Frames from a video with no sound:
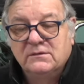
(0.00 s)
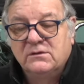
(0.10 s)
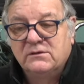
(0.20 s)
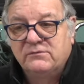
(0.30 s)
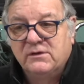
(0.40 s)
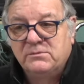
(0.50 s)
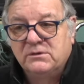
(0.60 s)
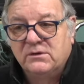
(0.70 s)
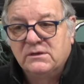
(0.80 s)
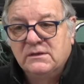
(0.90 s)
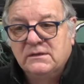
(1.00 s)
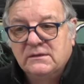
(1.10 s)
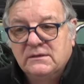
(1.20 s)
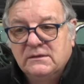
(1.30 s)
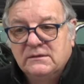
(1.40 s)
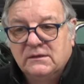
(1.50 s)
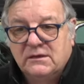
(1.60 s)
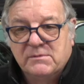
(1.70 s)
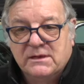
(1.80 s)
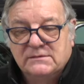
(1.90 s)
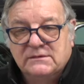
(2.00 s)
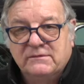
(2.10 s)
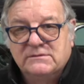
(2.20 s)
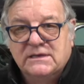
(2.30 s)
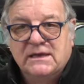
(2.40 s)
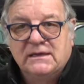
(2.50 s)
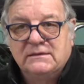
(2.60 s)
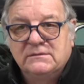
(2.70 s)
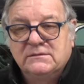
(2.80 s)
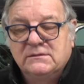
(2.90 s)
early February, they're coming out to give us a hand.